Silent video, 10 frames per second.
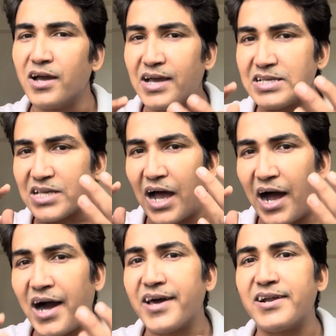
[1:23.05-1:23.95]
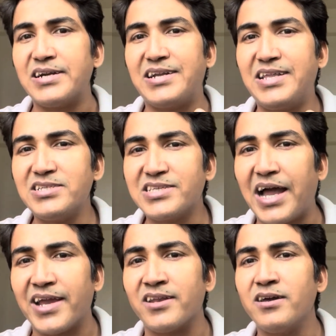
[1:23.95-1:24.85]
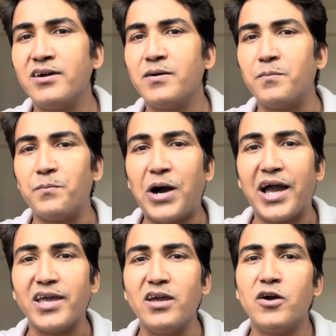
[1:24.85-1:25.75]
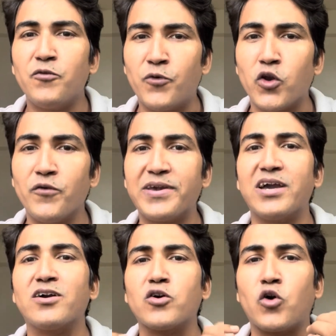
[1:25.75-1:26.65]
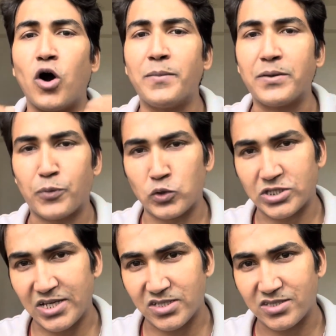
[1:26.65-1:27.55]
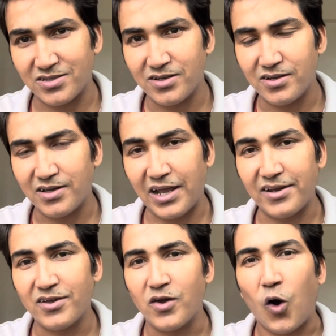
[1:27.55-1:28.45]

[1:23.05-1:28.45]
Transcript: Guys are designed by following a common process, right?